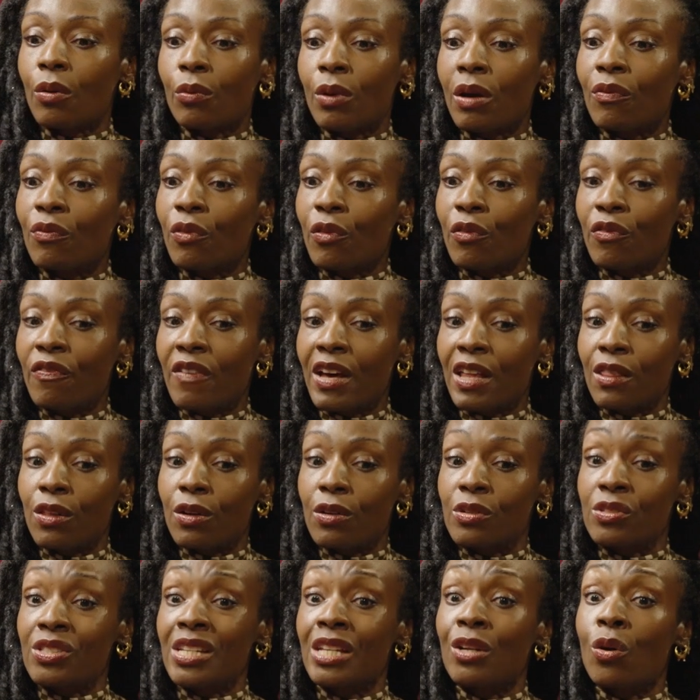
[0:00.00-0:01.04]
ruffle
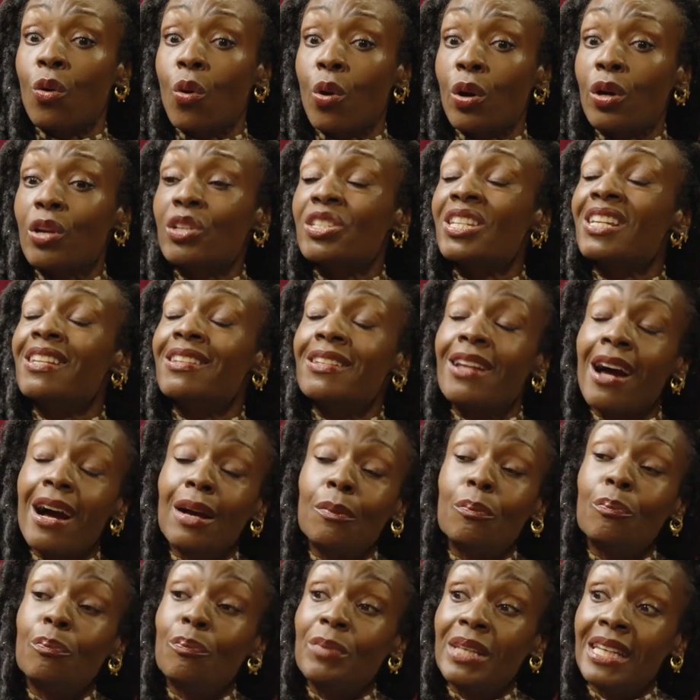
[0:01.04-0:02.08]
feathers, in order to
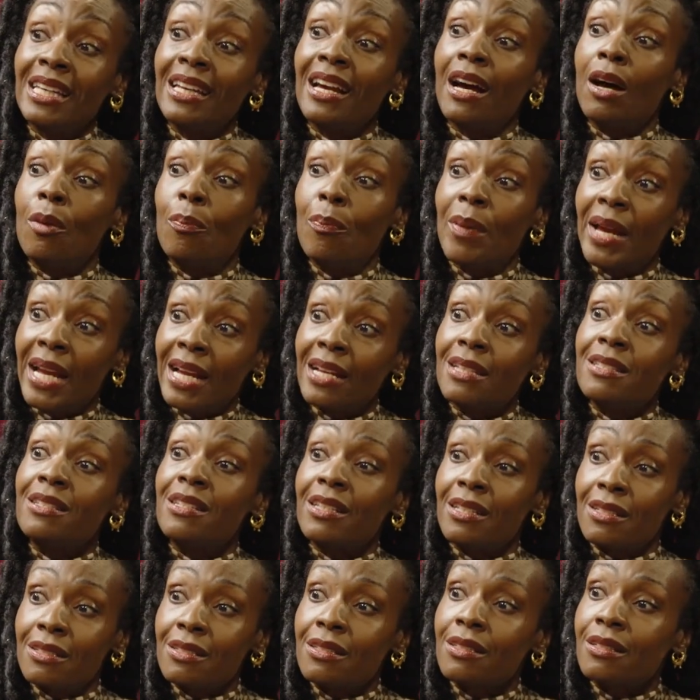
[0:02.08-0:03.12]
not be
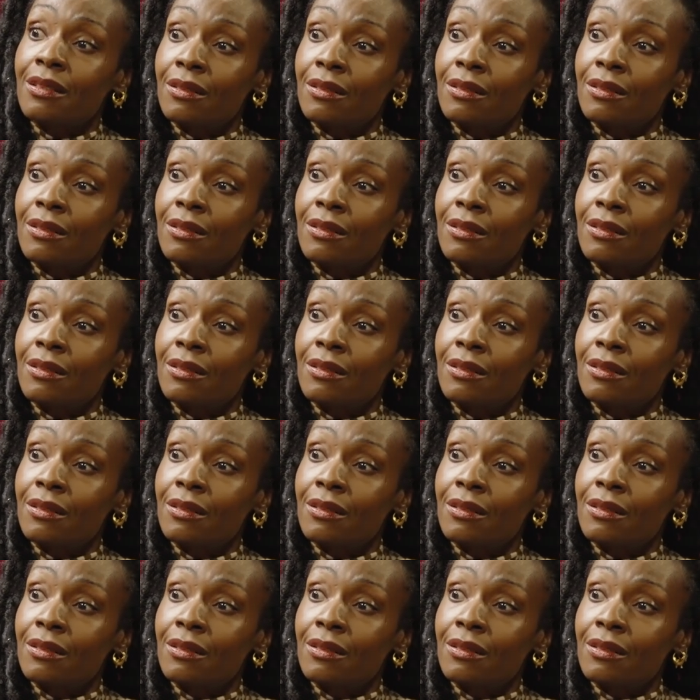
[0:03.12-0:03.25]
abandoned.